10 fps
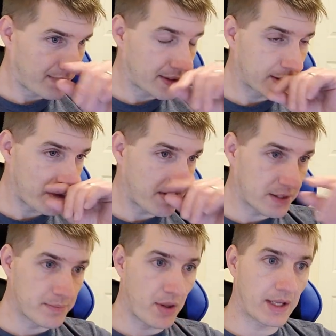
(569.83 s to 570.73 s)
So with the
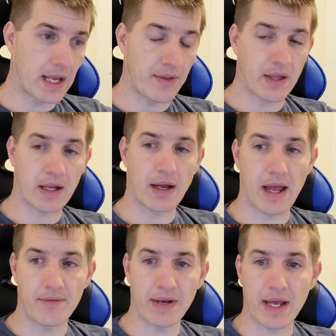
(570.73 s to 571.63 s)
small account like I
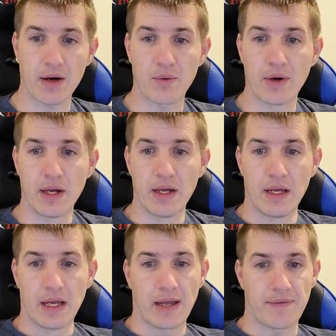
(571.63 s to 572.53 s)
have now,
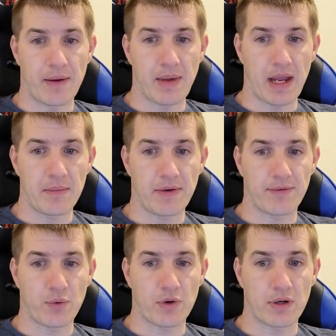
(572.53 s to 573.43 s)
if I'm aiming
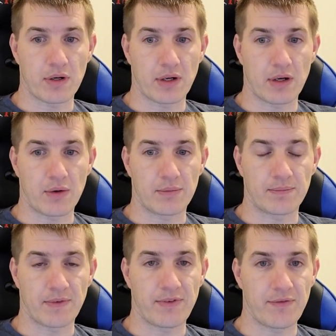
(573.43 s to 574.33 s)
for
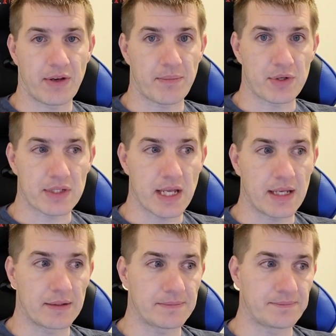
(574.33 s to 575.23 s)

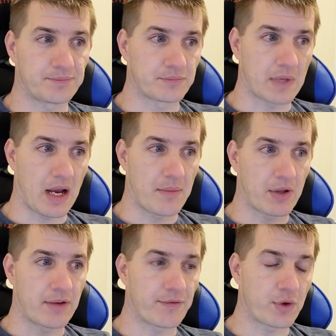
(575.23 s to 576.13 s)
15% and I'm
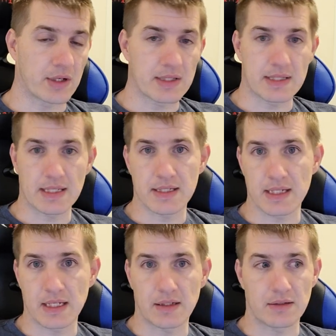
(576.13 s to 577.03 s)
looking for a
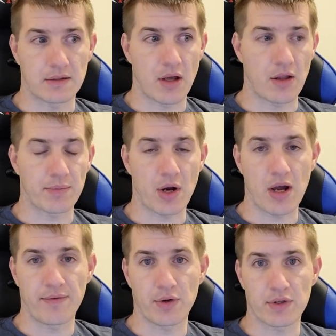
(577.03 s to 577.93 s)
$16
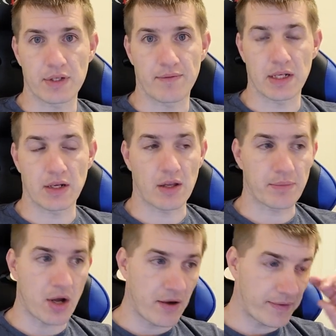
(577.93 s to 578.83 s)
profit or $17
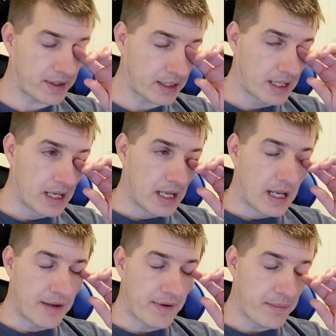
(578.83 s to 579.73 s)
profit,
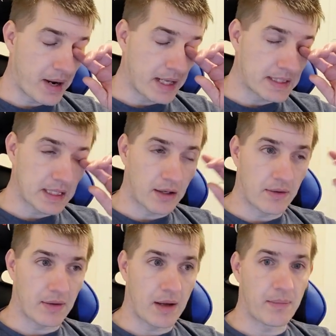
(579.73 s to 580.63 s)
if I buy and
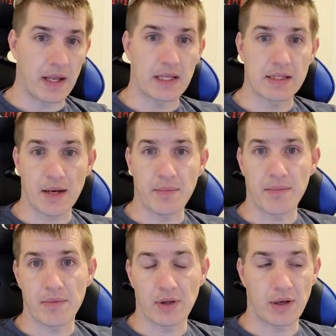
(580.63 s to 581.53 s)
sell, I'm making
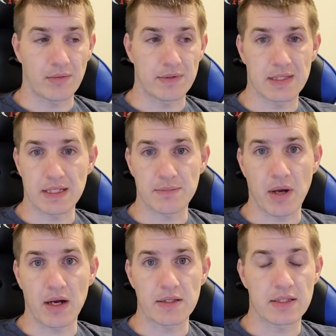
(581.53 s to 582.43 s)

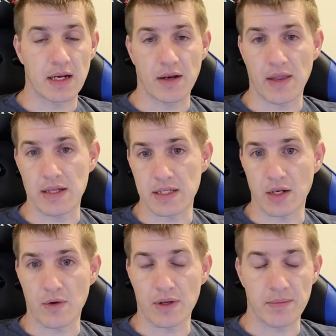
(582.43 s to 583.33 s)
$6. 10 of that's going
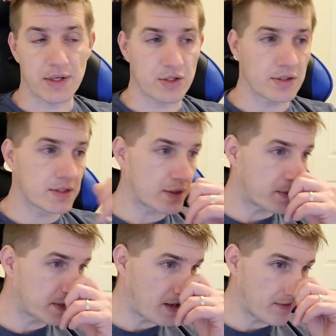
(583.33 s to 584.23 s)
to go to commissions. So
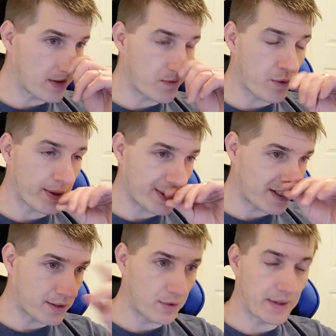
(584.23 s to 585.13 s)
it's not really worth it
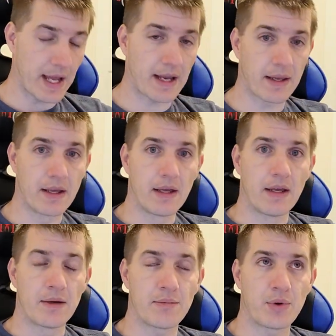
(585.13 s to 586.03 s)
to do that.
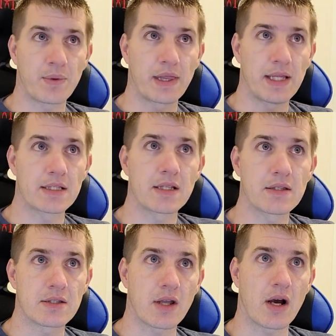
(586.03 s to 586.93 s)
But with listed
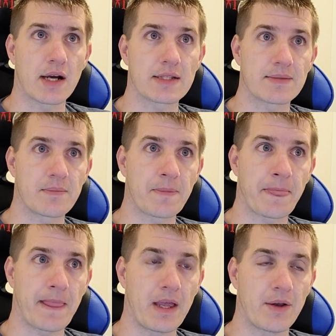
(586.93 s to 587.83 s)
stocks,
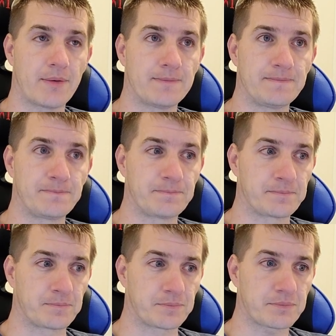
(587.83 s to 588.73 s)

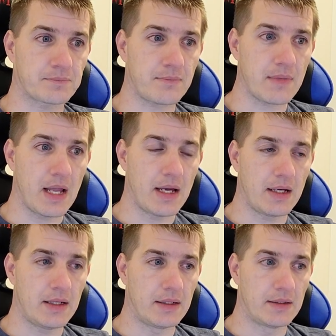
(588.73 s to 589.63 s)

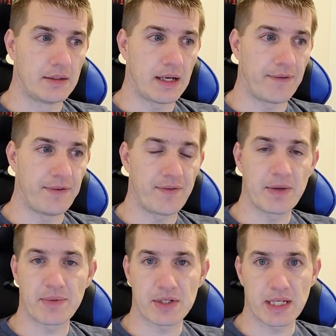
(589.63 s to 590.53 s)
a
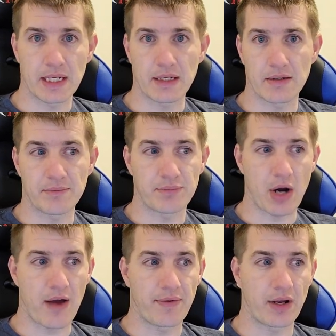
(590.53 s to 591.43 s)
15%
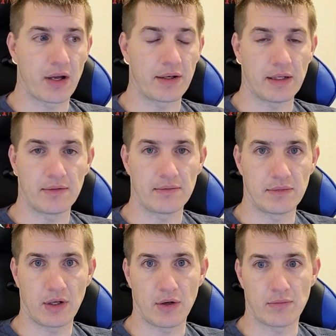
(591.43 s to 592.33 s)
profit on
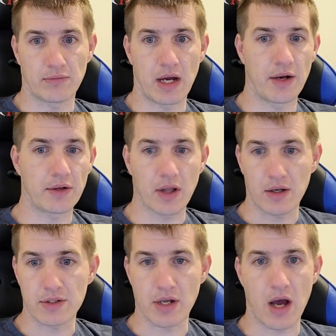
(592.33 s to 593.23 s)

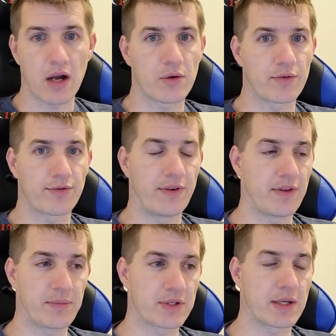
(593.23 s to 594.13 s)
$100 stock or
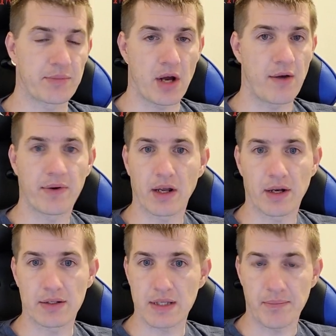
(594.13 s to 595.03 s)
15% profit on
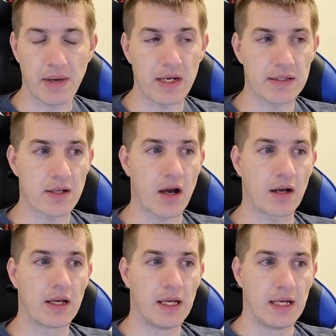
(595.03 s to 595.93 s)
a penny
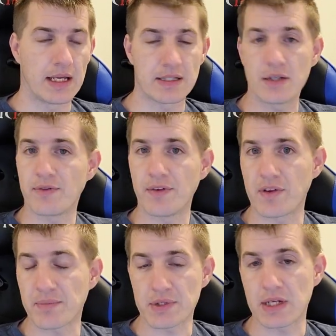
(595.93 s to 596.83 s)
stock is still
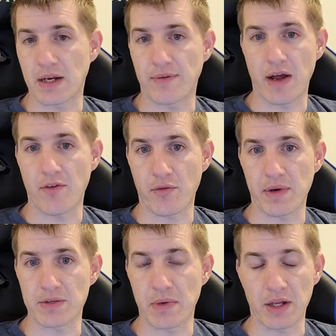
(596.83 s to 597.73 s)
15% of however
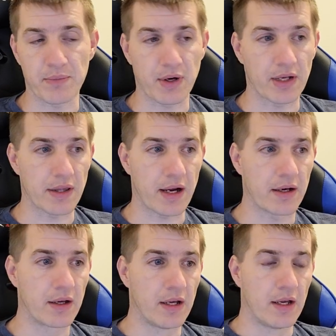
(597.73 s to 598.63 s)
much money you put in there.